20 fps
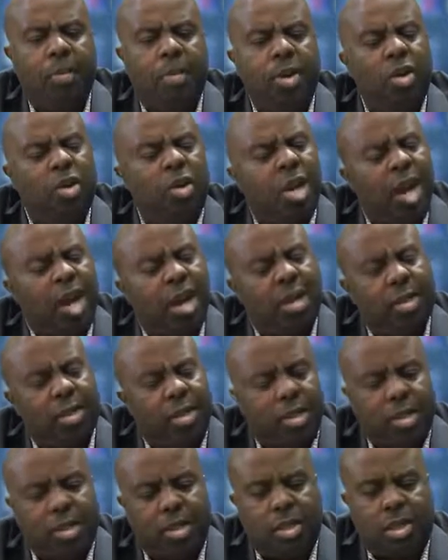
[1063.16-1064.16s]
you kind of
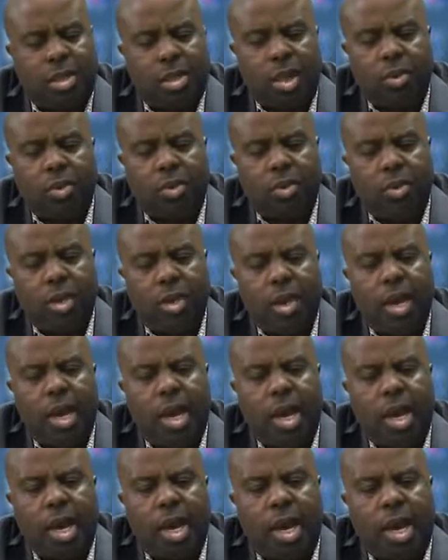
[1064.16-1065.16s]
touched on it,
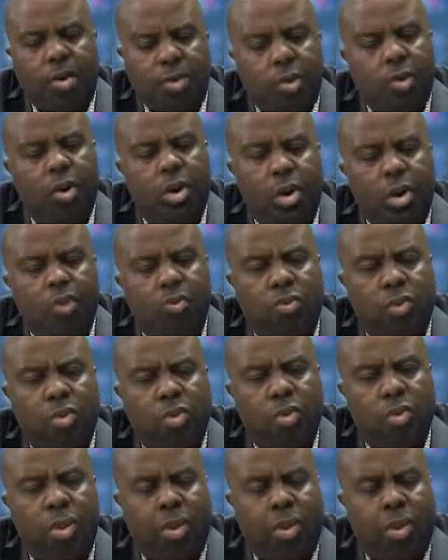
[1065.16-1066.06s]
and I'm going through,